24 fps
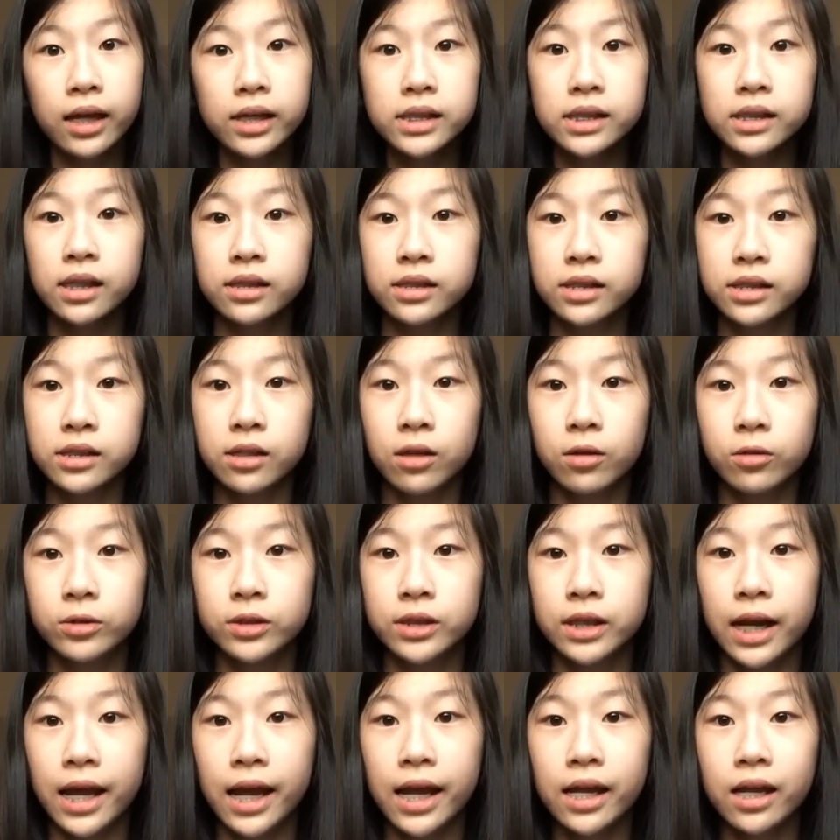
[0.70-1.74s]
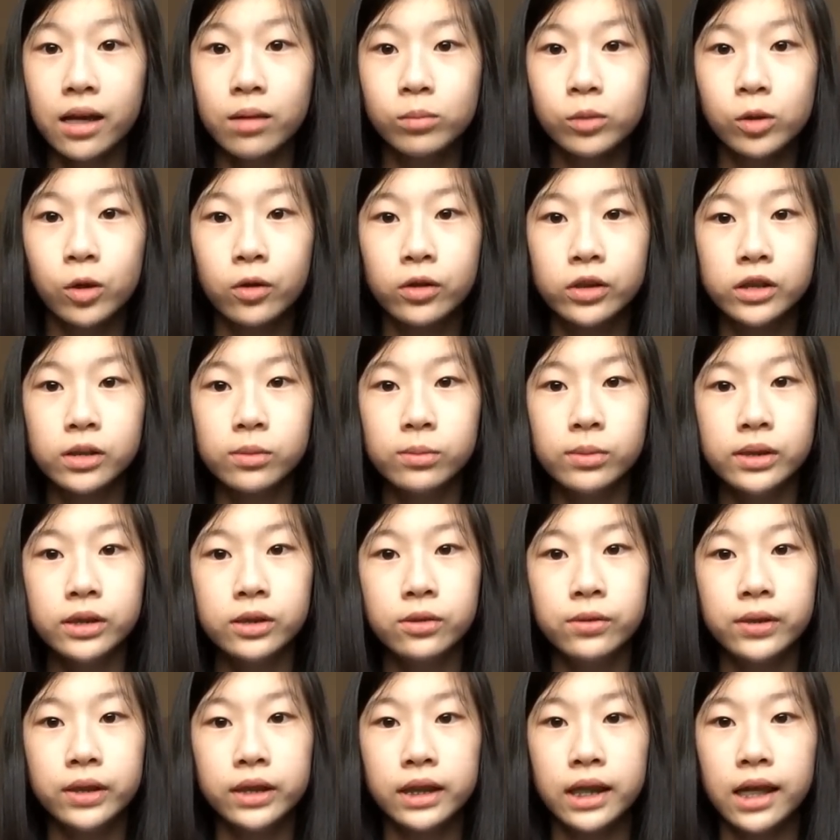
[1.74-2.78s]
guys, so today I'm going to be
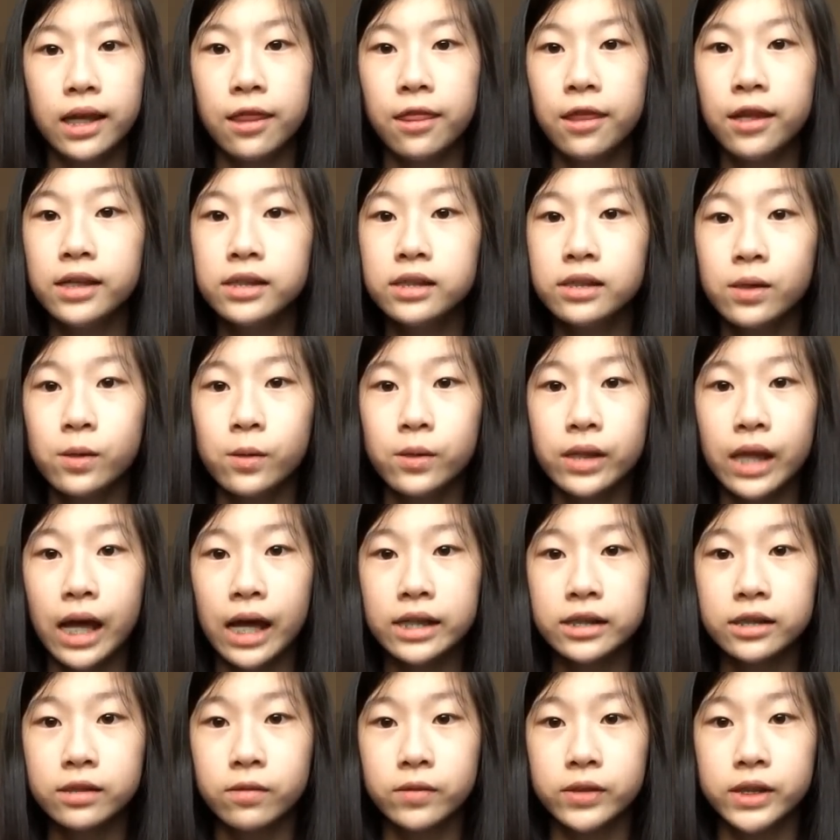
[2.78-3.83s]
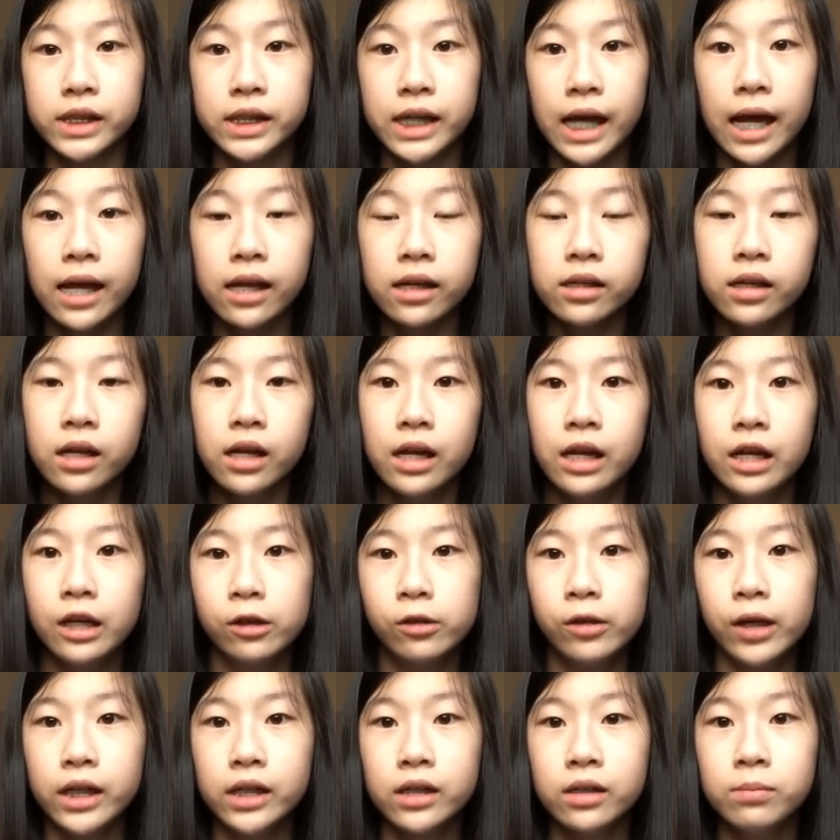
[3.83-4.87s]
doing the This or That squishy tag
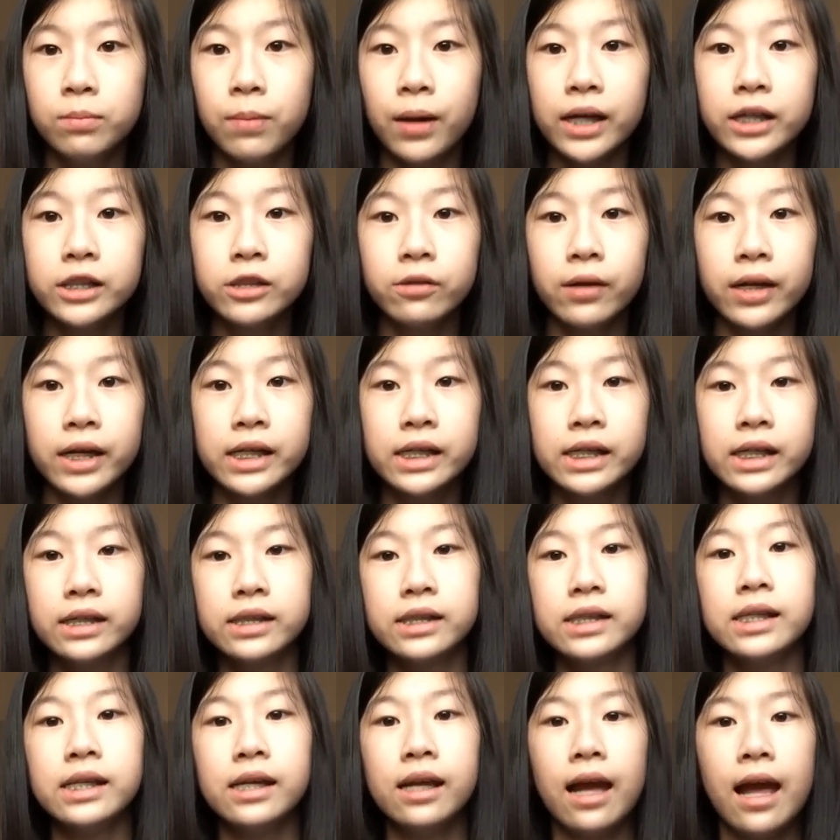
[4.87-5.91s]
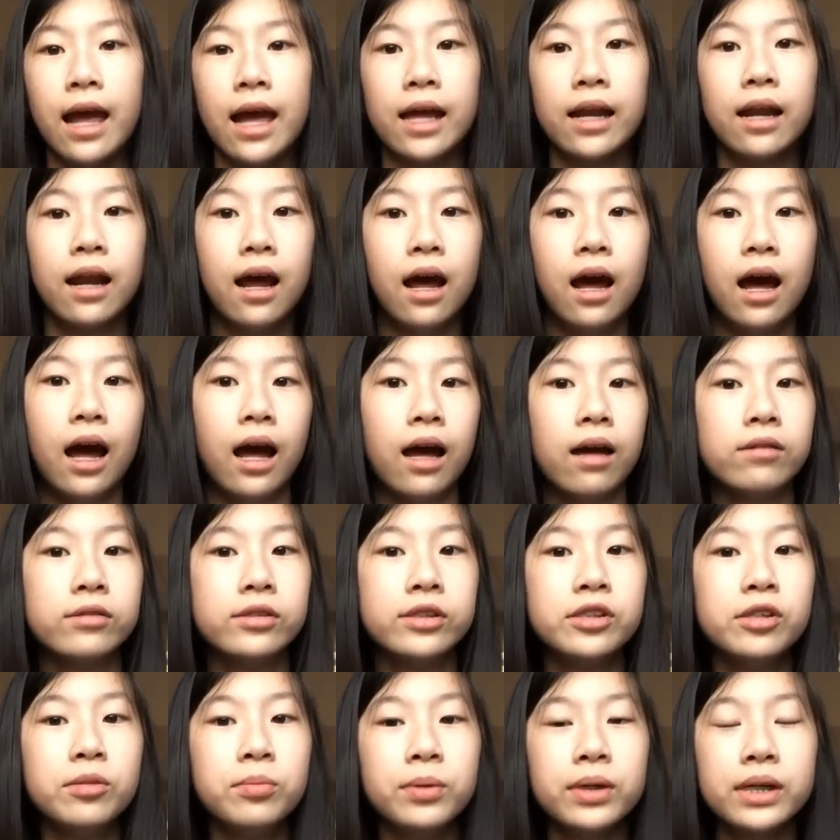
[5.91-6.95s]
created by Shuihan and Z, and I
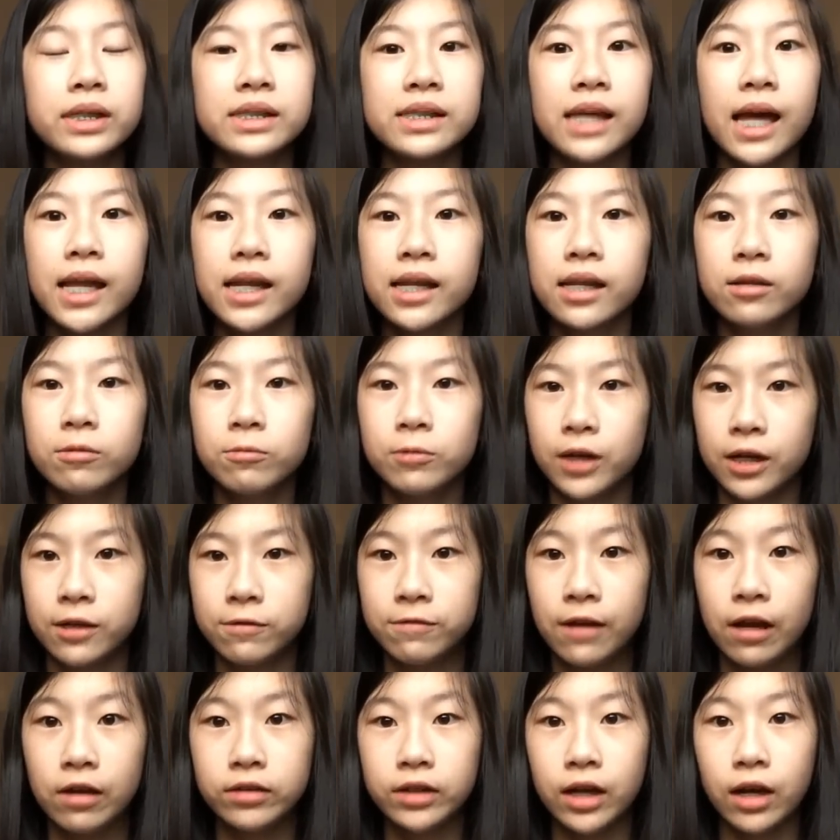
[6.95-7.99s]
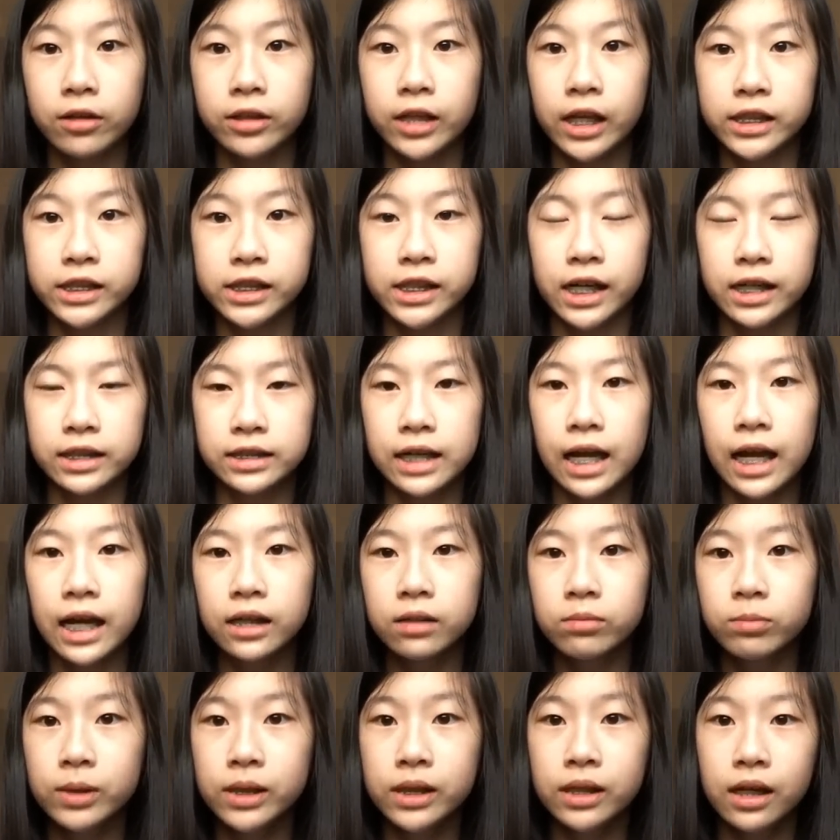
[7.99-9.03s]
was super excited when I found out that she had
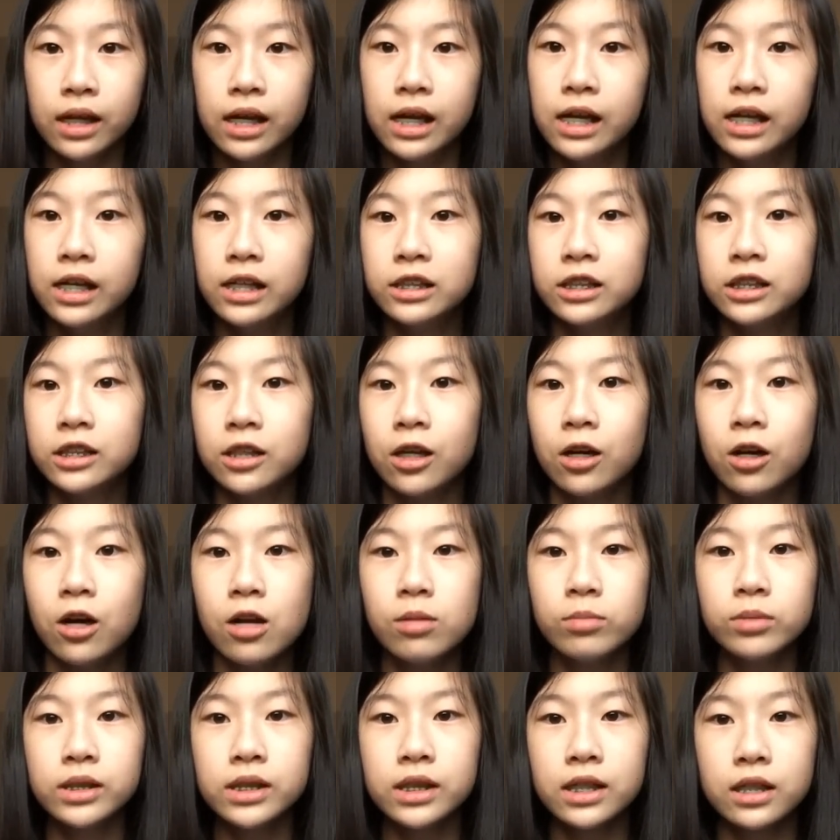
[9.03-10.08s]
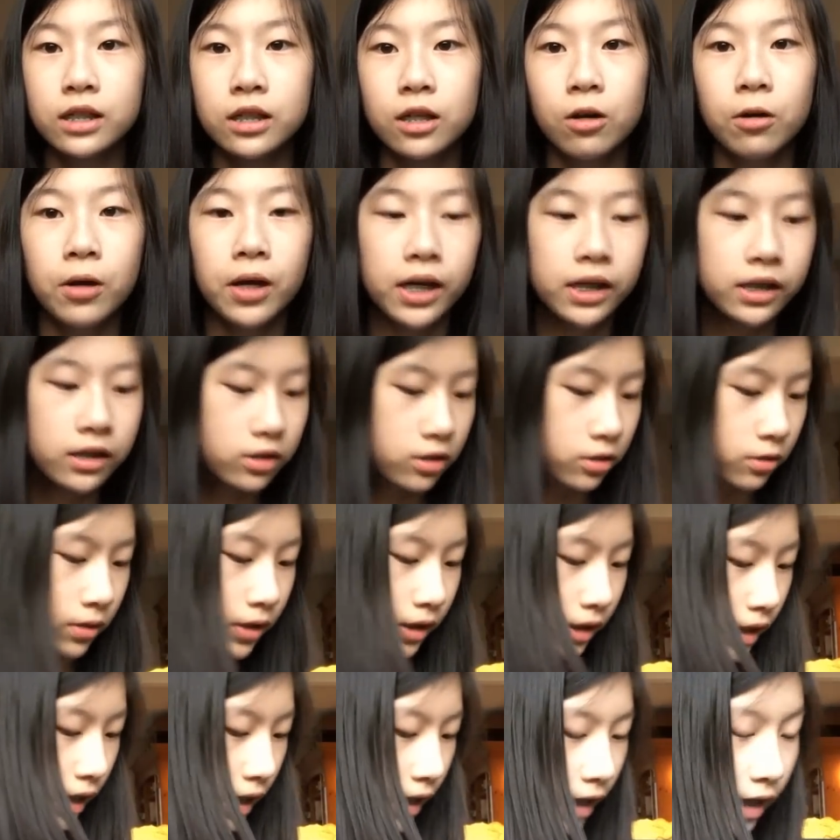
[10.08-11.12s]
tagged me, so I'm just going to go ahead and do
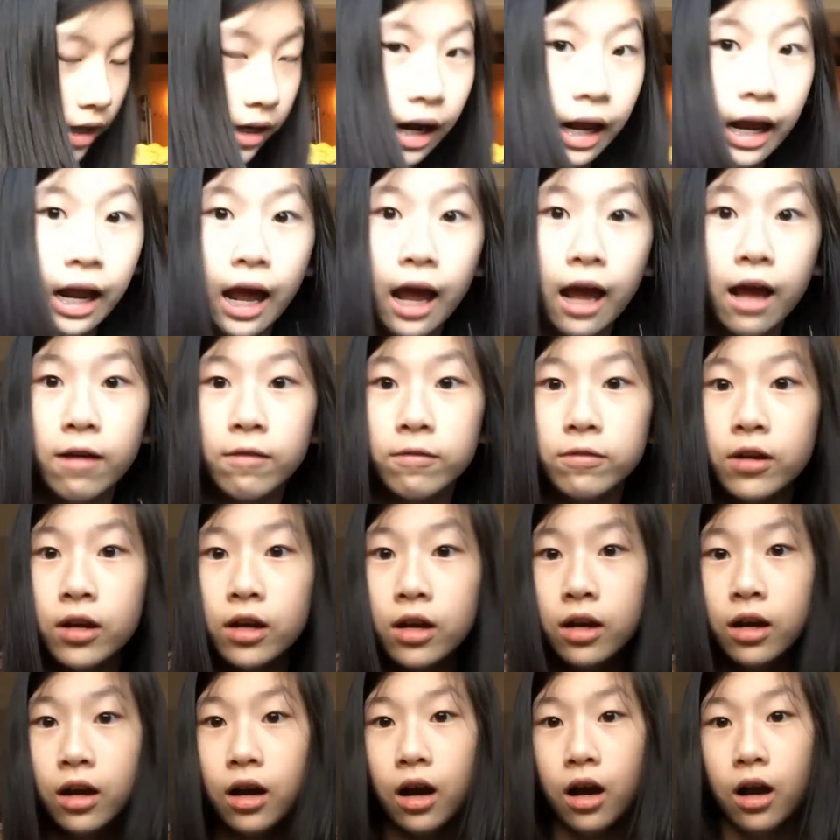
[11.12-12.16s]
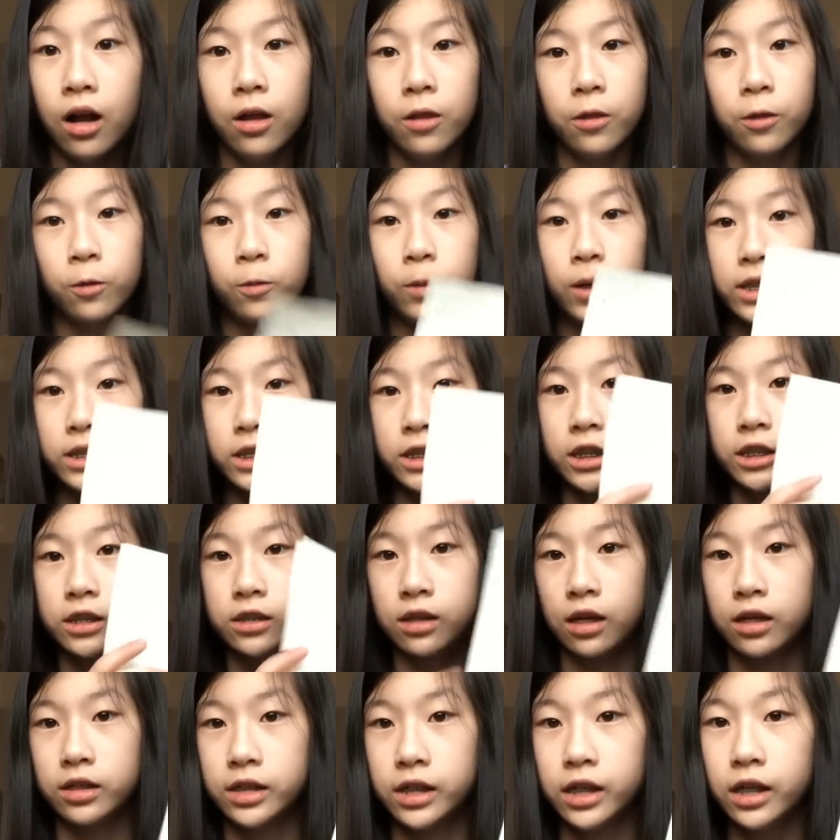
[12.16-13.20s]
it, and I have all the questions
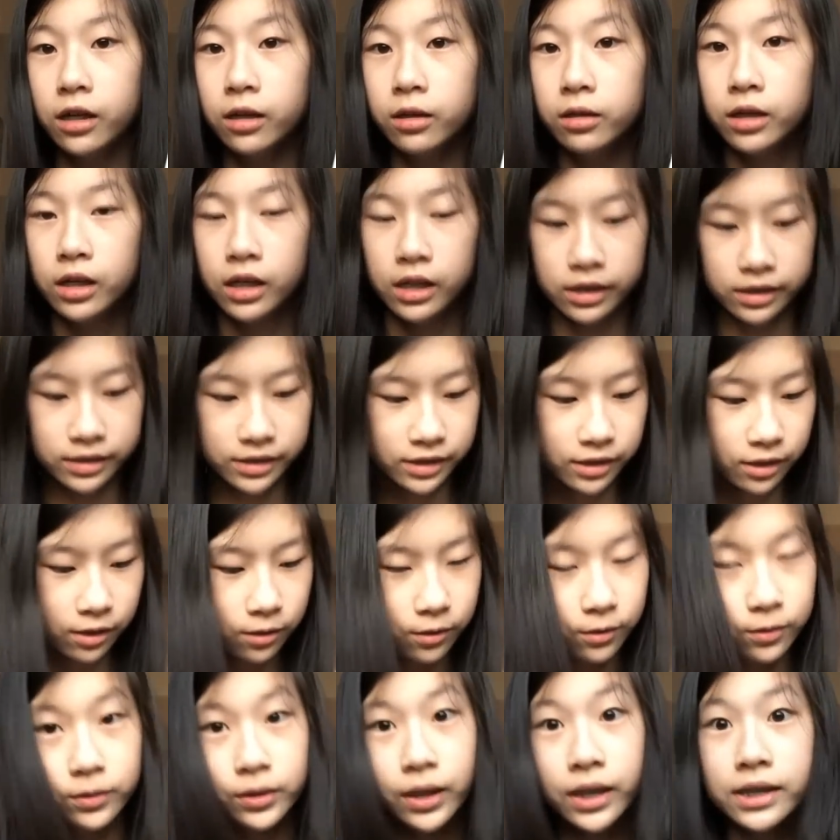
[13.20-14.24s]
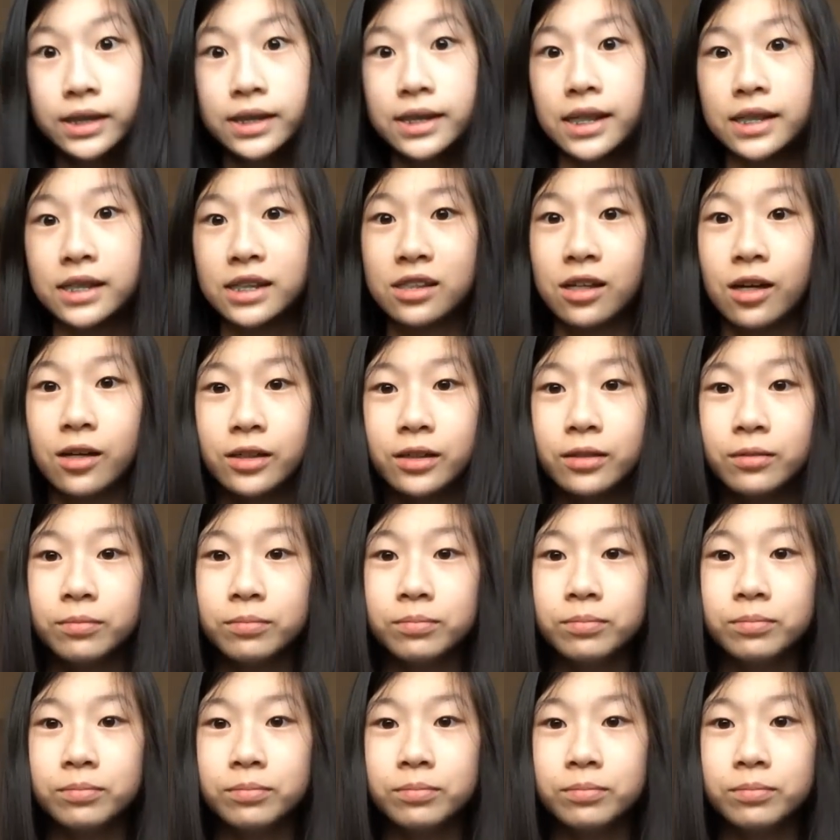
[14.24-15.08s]
on here, so let's get started.